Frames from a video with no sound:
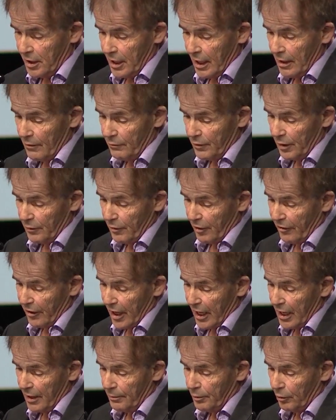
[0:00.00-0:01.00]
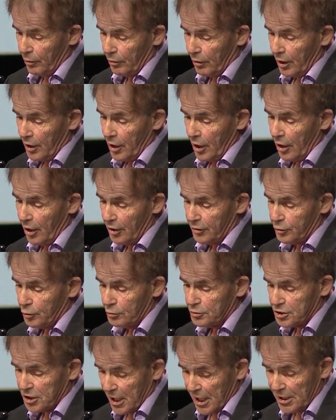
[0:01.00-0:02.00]
and we were able to
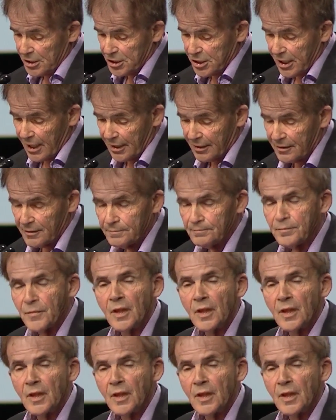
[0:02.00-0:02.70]
change that.